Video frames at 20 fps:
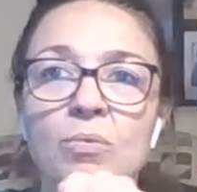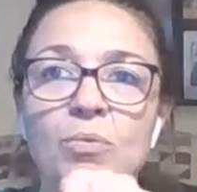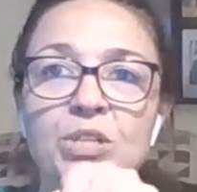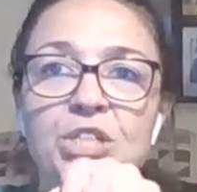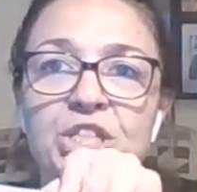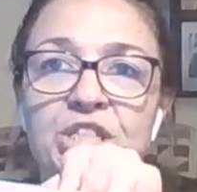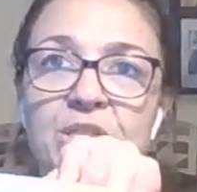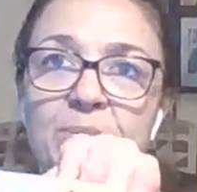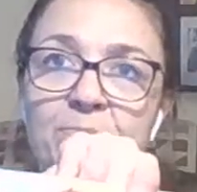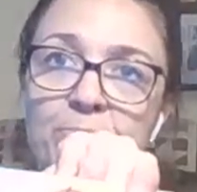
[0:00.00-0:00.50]

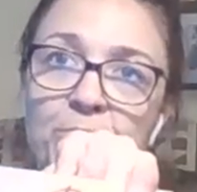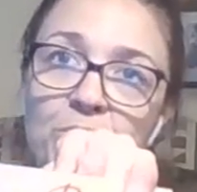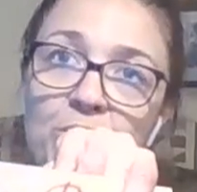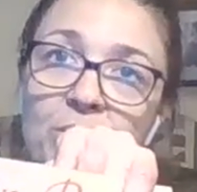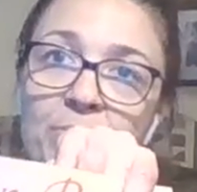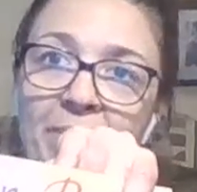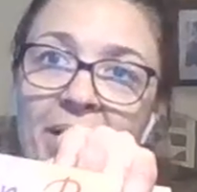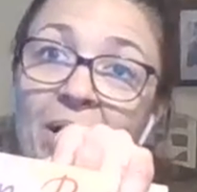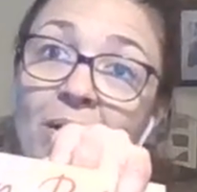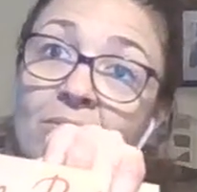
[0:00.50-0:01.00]
which is a
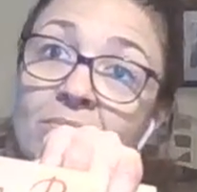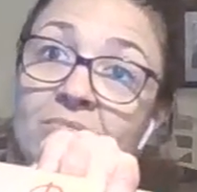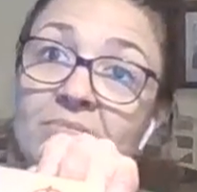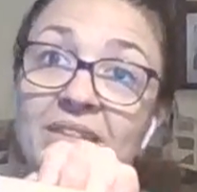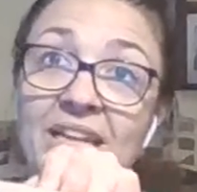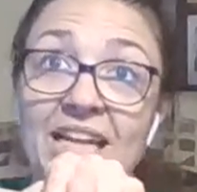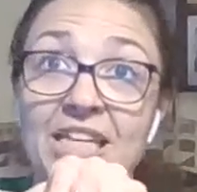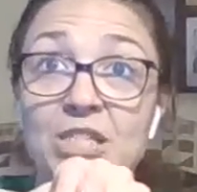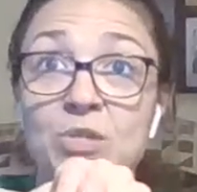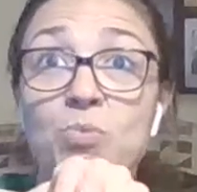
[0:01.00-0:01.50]
book about,
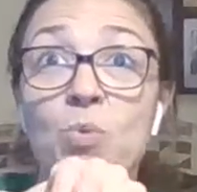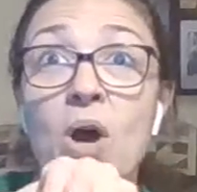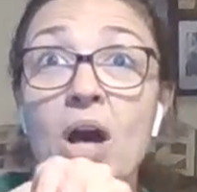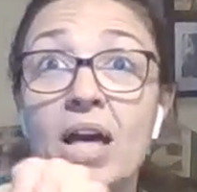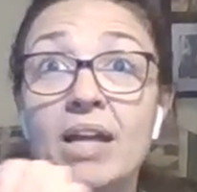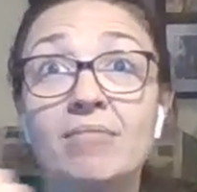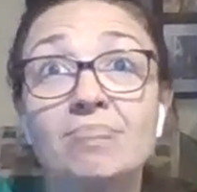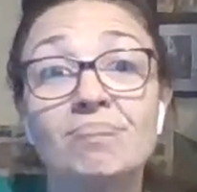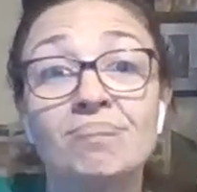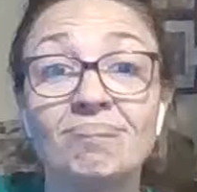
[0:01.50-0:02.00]
guess what?
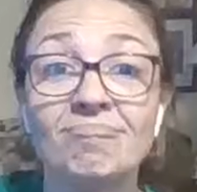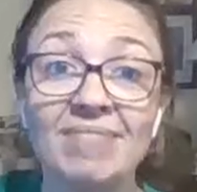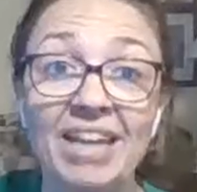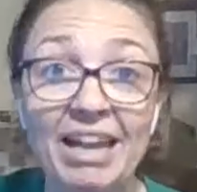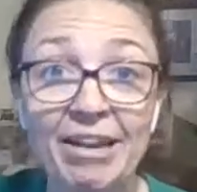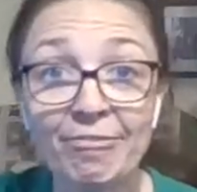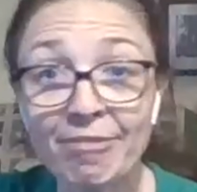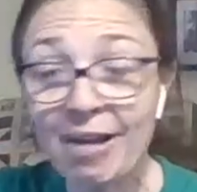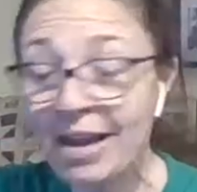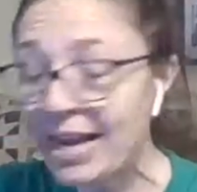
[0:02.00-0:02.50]
It